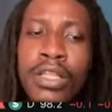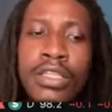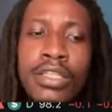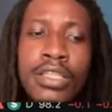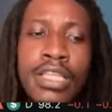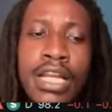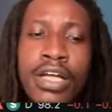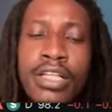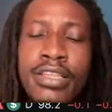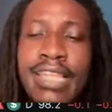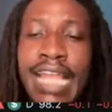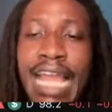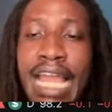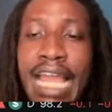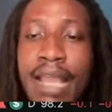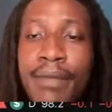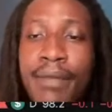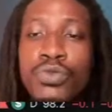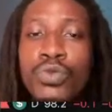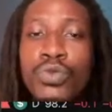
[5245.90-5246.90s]
there are
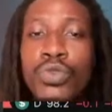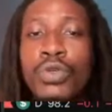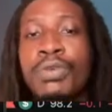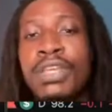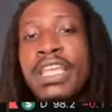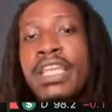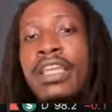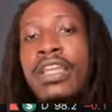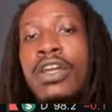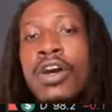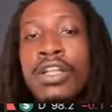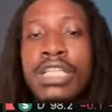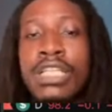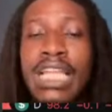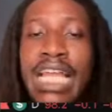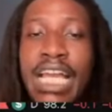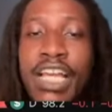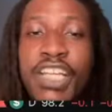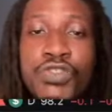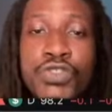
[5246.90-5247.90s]
times we'll be on the
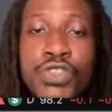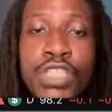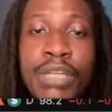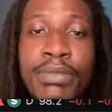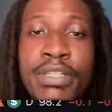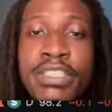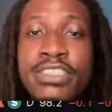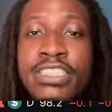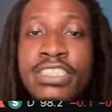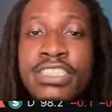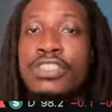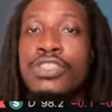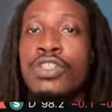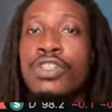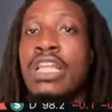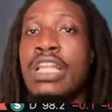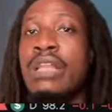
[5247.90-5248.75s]
live streaming section